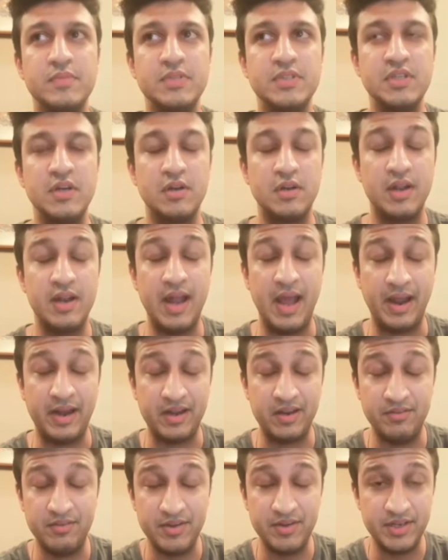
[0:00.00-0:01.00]
certain
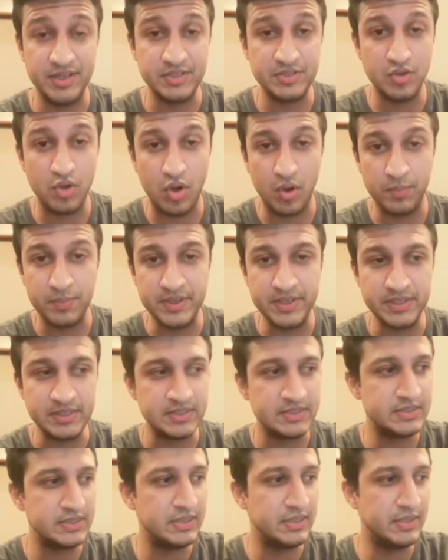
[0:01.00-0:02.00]
activities,
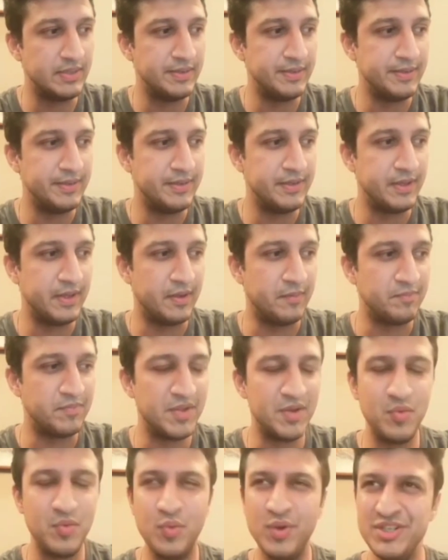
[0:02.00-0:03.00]
hobbies,
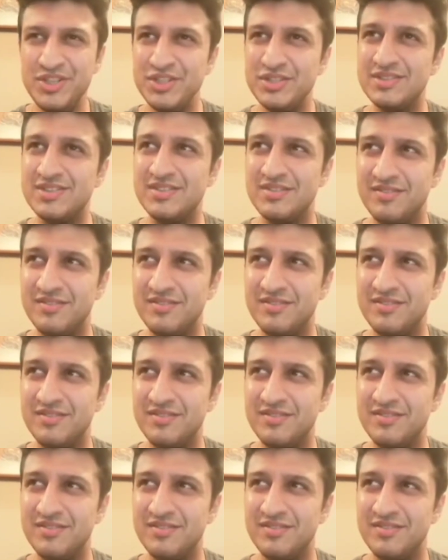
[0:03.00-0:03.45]
in which it's